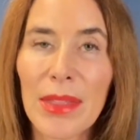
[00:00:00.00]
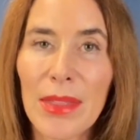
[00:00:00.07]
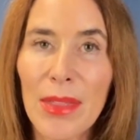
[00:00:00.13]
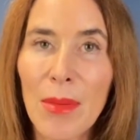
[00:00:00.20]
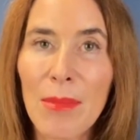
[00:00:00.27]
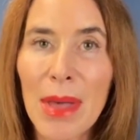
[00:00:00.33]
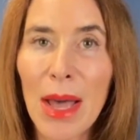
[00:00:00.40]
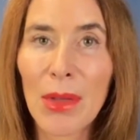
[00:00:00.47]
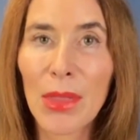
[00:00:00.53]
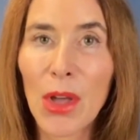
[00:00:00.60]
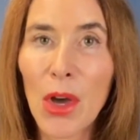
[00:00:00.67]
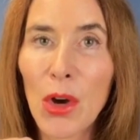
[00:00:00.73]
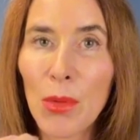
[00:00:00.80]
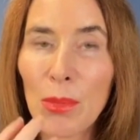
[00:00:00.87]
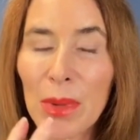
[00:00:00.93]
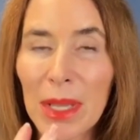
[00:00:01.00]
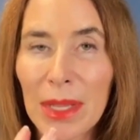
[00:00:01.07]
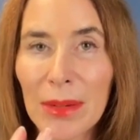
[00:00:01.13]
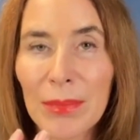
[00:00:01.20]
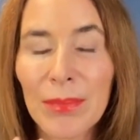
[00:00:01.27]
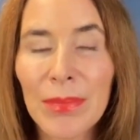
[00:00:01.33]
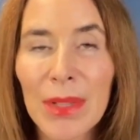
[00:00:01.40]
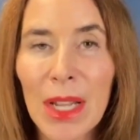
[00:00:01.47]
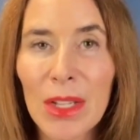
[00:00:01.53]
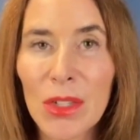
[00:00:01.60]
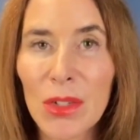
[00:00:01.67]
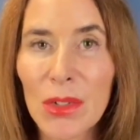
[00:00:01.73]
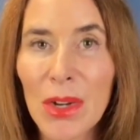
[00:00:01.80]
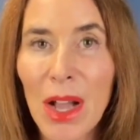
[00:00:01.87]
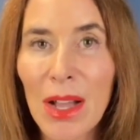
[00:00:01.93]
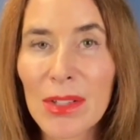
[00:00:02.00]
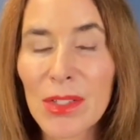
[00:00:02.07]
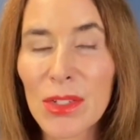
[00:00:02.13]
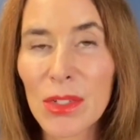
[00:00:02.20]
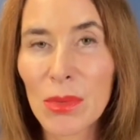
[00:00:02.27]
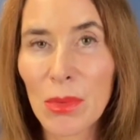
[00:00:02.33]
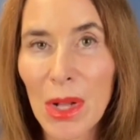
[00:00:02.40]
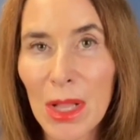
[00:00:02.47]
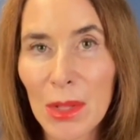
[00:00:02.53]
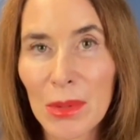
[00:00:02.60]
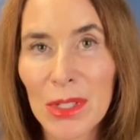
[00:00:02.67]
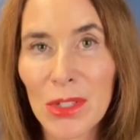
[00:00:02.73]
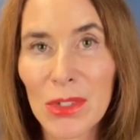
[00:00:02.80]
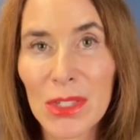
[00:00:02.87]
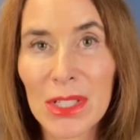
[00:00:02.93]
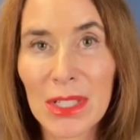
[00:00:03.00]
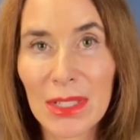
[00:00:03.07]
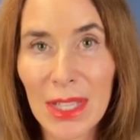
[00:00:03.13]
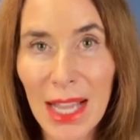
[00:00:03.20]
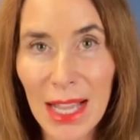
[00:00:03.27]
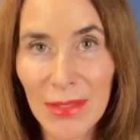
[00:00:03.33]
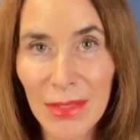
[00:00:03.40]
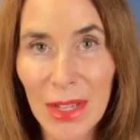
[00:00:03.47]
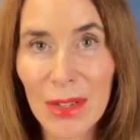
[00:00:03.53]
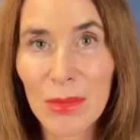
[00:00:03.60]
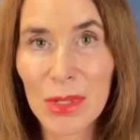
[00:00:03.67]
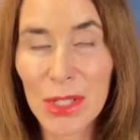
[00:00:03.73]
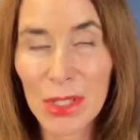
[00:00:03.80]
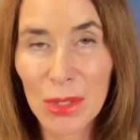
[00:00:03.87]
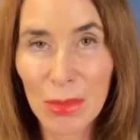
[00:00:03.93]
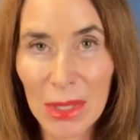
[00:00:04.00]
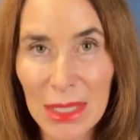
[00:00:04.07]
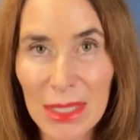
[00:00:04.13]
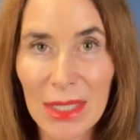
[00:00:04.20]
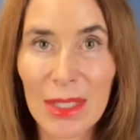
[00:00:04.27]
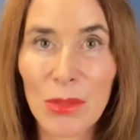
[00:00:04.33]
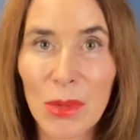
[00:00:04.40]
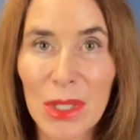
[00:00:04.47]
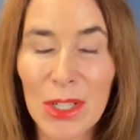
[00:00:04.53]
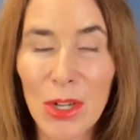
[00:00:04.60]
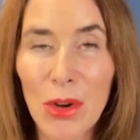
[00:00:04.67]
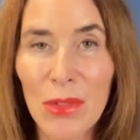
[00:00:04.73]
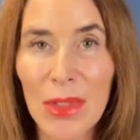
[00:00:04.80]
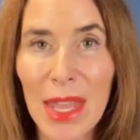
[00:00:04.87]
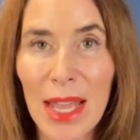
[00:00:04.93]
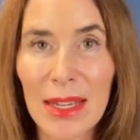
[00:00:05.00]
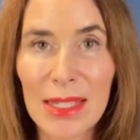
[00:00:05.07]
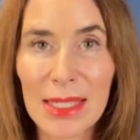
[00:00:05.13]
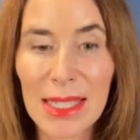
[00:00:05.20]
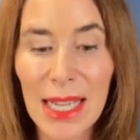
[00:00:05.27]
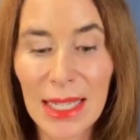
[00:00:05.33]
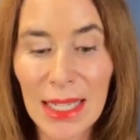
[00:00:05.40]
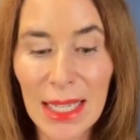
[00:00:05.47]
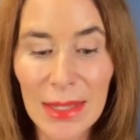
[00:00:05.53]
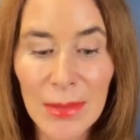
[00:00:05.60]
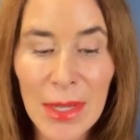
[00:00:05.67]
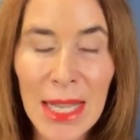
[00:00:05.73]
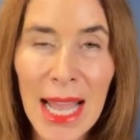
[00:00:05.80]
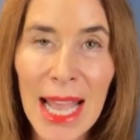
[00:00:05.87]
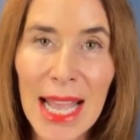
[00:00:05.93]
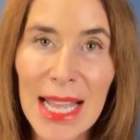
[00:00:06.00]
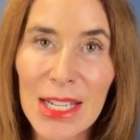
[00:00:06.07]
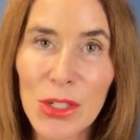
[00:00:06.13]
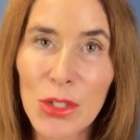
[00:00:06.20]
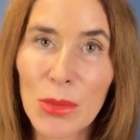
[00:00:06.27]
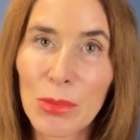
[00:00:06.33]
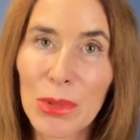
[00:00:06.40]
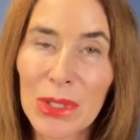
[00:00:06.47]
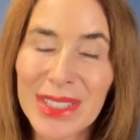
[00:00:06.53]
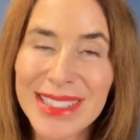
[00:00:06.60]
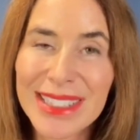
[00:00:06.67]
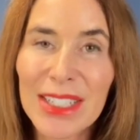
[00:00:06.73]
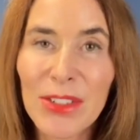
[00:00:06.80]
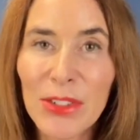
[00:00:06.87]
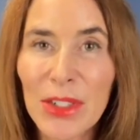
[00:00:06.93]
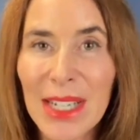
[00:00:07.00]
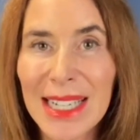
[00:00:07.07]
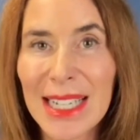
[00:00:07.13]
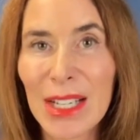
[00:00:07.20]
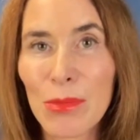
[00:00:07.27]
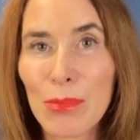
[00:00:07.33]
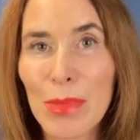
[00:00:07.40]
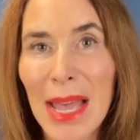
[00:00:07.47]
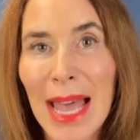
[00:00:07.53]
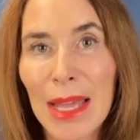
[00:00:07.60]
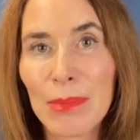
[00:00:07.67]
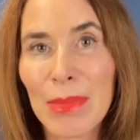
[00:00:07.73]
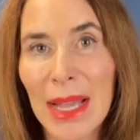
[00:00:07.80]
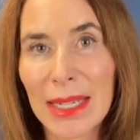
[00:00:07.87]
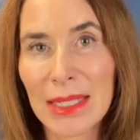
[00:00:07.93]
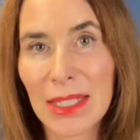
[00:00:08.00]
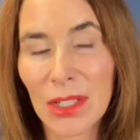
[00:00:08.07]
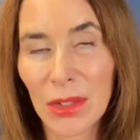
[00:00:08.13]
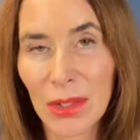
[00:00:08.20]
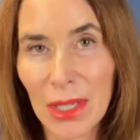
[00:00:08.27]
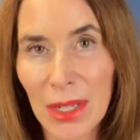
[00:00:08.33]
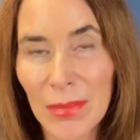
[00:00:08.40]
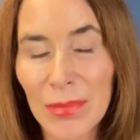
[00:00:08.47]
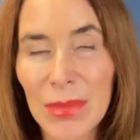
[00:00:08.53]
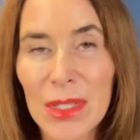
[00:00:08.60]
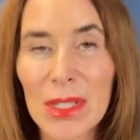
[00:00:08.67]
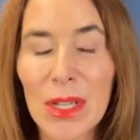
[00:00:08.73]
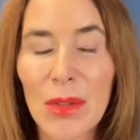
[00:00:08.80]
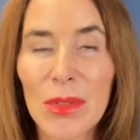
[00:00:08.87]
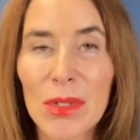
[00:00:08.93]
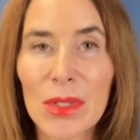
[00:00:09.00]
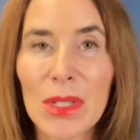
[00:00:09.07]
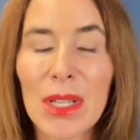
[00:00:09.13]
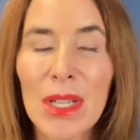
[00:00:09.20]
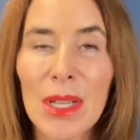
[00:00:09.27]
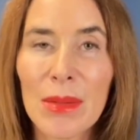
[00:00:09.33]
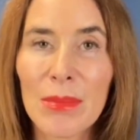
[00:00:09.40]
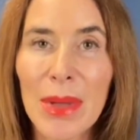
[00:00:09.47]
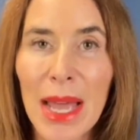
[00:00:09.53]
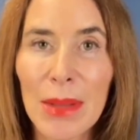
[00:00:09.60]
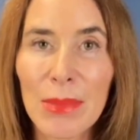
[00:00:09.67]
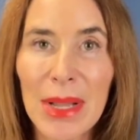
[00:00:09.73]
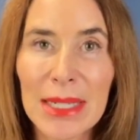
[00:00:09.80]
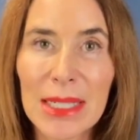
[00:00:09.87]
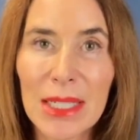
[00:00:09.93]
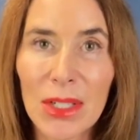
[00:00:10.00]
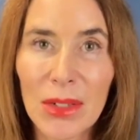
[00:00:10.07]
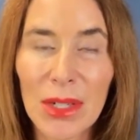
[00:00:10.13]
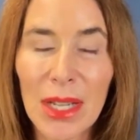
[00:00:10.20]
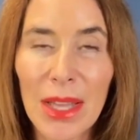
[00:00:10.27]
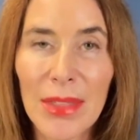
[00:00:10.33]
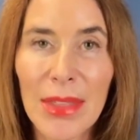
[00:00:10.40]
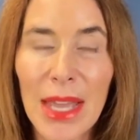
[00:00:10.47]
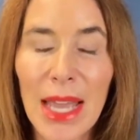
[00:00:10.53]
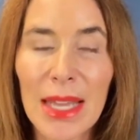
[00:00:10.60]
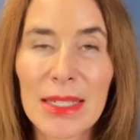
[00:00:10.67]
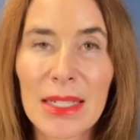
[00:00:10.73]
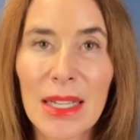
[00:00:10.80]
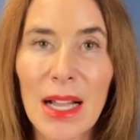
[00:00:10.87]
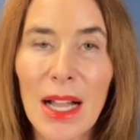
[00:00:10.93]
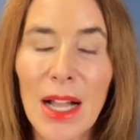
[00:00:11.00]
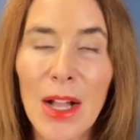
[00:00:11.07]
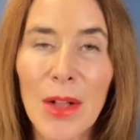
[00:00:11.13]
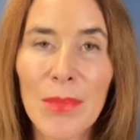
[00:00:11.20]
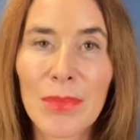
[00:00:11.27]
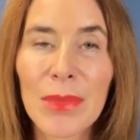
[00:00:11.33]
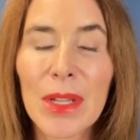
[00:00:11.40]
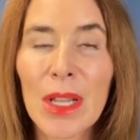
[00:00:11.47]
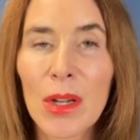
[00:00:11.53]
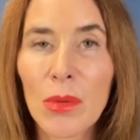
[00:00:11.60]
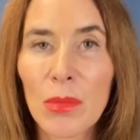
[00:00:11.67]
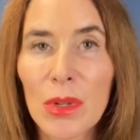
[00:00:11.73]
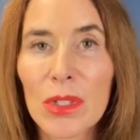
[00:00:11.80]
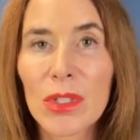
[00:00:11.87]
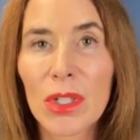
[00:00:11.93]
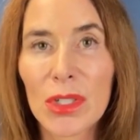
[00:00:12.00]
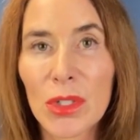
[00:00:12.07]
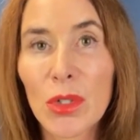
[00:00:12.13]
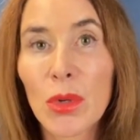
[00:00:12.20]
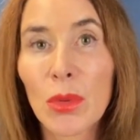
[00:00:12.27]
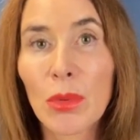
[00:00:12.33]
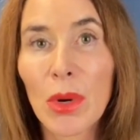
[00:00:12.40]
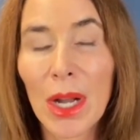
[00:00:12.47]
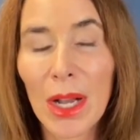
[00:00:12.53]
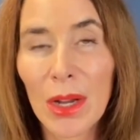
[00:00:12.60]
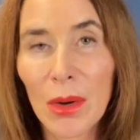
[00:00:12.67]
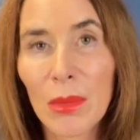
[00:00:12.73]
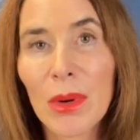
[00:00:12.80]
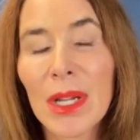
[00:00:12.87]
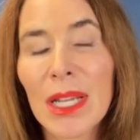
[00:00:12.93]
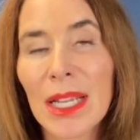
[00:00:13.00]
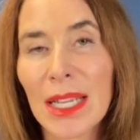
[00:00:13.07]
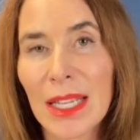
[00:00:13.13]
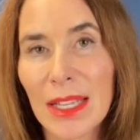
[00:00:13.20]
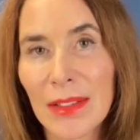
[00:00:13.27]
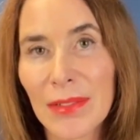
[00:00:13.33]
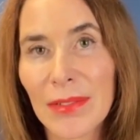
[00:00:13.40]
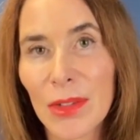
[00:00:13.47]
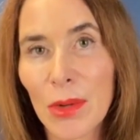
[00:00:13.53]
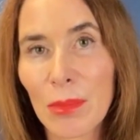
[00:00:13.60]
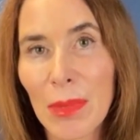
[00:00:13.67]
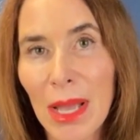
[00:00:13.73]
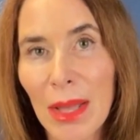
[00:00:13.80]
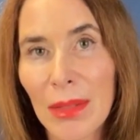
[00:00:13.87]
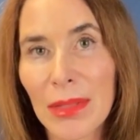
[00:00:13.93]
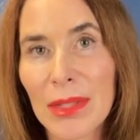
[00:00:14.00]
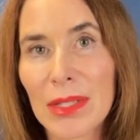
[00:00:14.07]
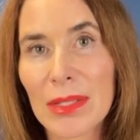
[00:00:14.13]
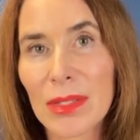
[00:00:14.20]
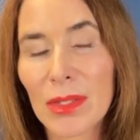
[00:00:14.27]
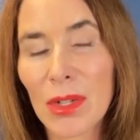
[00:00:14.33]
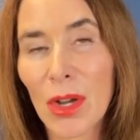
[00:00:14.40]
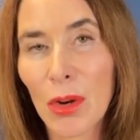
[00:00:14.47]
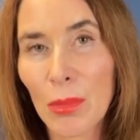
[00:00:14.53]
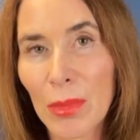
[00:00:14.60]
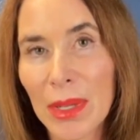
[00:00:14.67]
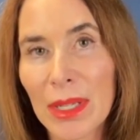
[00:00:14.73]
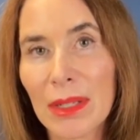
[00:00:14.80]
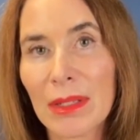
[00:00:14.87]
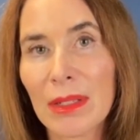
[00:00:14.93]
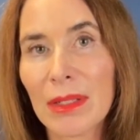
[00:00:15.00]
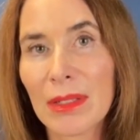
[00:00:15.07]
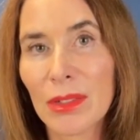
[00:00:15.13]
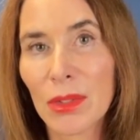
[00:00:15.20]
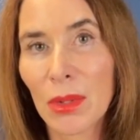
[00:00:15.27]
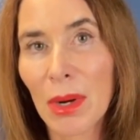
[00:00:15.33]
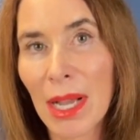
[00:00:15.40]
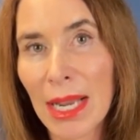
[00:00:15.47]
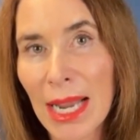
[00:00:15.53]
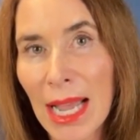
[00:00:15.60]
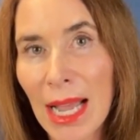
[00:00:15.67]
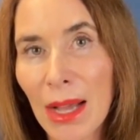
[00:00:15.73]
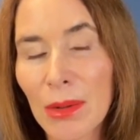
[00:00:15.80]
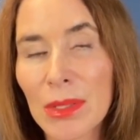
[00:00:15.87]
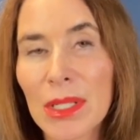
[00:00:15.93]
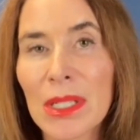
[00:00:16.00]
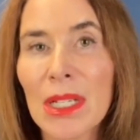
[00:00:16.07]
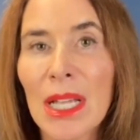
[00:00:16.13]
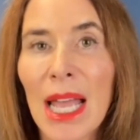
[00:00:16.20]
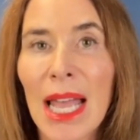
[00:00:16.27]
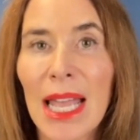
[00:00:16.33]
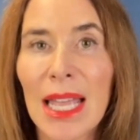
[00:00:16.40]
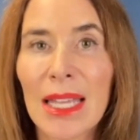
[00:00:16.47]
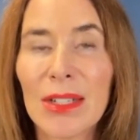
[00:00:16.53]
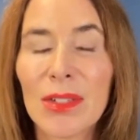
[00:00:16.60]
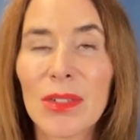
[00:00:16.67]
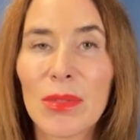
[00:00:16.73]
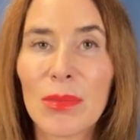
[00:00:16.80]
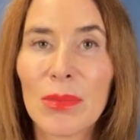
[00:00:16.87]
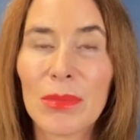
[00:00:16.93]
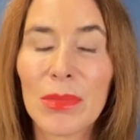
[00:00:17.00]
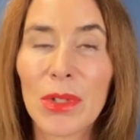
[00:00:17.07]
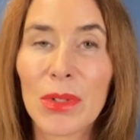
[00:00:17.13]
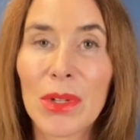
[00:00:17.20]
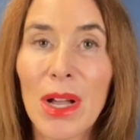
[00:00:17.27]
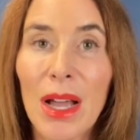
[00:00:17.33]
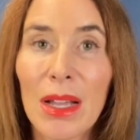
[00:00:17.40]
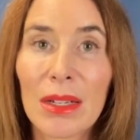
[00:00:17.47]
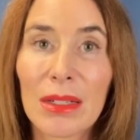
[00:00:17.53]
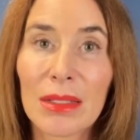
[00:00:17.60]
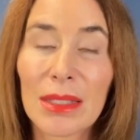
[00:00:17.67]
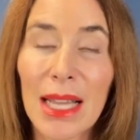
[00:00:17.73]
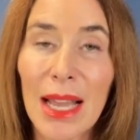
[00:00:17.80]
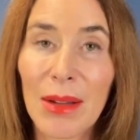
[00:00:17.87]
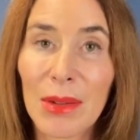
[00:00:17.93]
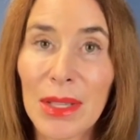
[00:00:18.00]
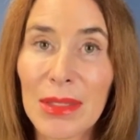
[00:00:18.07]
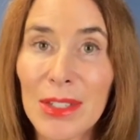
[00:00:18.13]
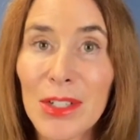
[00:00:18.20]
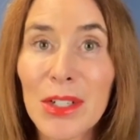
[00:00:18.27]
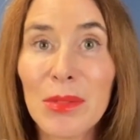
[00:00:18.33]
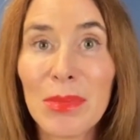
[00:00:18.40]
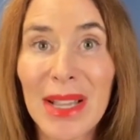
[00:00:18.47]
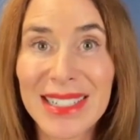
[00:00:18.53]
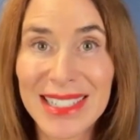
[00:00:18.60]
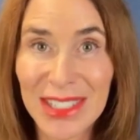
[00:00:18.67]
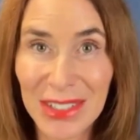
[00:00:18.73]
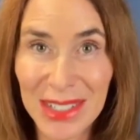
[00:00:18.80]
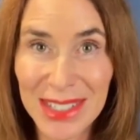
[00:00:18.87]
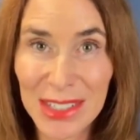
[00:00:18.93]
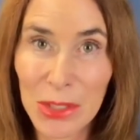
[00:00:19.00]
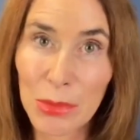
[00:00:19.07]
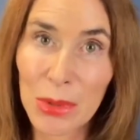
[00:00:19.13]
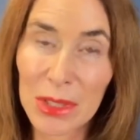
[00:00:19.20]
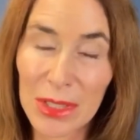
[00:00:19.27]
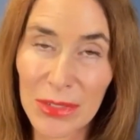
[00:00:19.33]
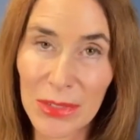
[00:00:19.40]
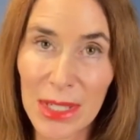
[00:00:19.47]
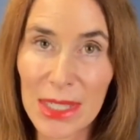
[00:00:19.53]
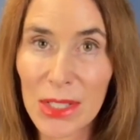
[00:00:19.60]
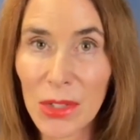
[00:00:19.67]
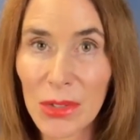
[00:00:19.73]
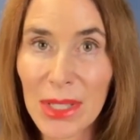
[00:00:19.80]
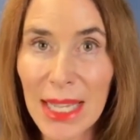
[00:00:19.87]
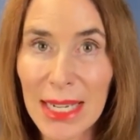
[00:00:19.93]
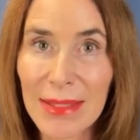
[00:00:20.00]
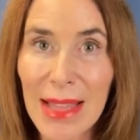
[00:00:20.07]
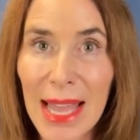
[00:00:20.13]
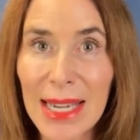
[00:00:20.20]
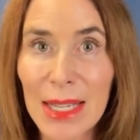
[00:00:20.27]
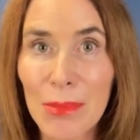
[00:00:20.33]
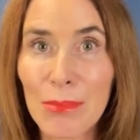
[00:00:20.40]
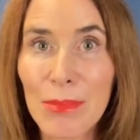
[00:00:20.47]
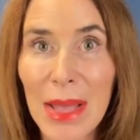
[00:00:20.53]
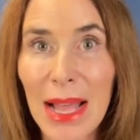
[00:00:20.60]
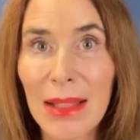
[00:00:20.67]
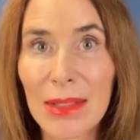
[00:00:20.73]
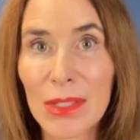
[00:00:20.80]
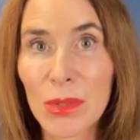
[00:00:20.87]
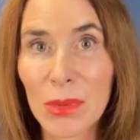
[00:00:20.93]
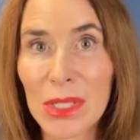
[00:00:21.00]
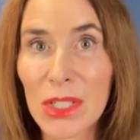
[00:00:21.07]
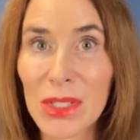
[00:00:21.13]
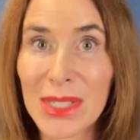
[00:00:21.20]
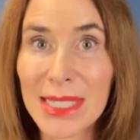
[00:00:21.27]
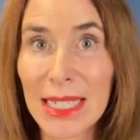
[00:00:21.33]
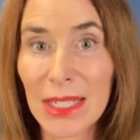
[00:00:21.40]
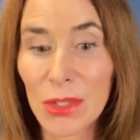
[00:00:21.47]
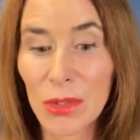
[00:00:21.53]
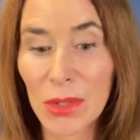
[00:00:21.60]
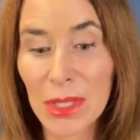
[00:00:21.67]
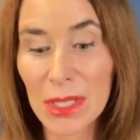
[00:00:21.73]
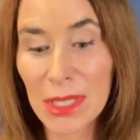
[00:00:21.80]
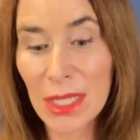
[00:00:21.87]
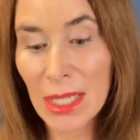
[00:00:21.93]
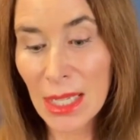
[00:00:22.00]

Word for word: the mouth open, you're not swallowing your saliva, which is a big deal, and we're going to go over that in a second, and you're proliferating bad bacteria. So there's bad bacteria that um, will just grow if your mouth is open, dried out, and you're not allowing the good bacteria to proliferate. So you're getting that imbalance, which is dangerous.